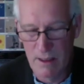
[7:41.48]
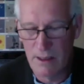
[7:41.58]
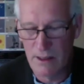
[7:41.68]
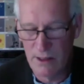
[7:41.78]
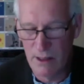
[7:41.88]

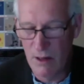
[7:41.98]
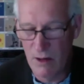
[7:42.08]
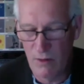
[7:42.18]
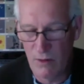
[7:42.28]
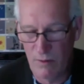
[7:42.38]

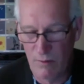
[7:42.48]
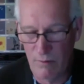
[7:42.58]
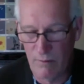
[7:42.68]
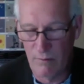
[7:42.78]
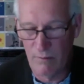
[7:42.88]
So
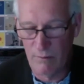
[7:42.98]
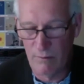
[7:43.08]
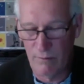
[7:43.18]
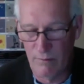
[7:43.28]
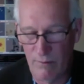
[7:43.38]

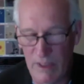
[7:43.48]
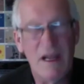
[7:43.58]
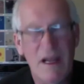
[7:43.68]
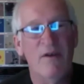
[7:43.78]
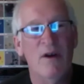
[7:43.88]
that's
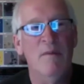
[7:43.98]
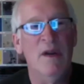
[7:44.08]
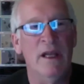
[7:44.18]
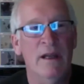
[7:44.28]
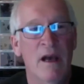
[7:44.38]
not very
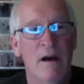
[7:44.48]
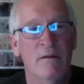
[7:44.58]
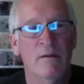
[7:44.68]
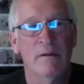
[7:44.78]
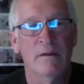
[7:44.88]
many. Now,
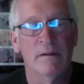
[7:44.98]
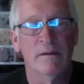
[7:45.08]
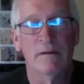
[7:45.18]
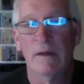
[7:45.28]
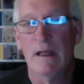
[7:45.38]

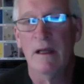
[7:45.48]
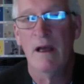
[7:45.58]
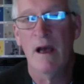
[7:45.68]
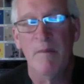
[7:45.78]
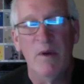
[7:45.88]

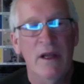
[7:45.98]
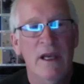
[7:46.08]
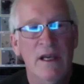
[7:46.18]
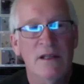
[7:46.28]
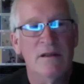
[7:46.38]
I'm going to
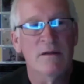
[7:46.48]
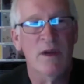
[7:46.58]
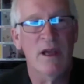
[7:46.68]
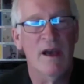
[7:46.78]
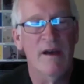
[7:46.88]
guess
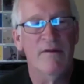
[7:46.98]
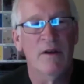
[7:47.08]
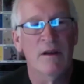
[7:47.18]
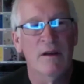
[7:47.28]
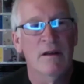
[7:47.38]
we have
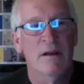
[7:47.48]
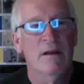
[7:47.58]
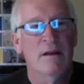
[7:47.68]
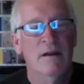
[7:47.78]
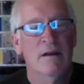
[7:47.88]

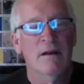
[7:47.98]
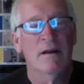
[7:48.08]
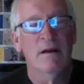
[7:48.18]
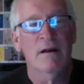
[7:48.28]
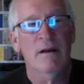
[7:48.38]

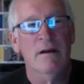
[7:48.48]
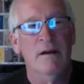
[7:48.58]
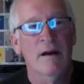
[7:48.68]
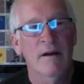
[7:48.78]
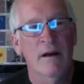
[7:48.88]

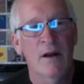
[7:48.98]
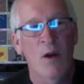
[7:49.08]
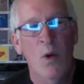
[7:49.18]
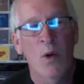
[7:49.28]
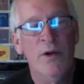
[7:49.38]
an
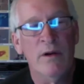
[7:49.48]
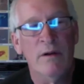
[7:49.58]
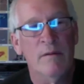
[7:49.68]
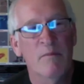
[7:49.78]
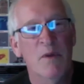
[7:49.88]
older,
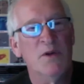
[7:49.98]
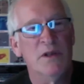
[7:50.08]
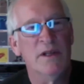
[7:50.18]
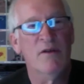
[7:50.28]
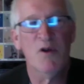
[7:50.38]

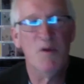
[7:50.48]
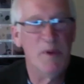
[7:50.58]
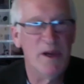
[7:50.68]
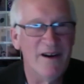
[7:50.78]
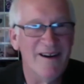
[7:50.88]
mostly group
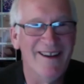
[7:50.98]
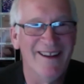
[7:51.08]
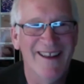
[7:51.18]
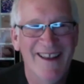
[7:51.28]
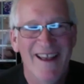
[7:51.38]
here,
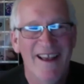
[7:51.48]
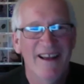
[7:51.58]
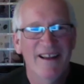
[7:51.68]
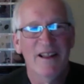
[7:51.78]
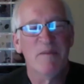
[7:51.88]

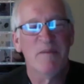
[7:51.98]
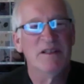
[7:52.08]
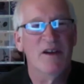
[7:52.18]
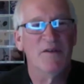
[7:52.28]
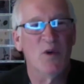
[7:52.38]
like
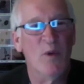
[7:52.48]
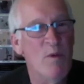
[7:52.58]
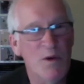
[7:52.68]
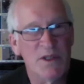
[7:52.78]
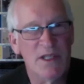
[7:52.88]
myself, so we
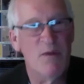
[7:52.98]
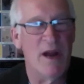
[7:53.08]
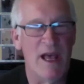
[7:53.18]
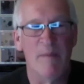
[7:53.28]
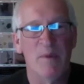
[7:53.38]
won't see what
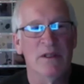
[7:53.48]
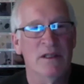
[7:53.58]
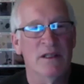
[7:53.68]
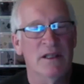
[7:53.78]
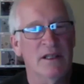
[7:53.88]
happens in
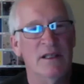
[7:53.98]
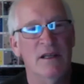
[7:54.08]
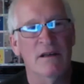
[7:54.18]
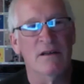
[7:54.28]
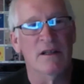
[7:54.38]
60
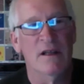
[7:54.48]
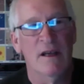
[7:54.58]
years.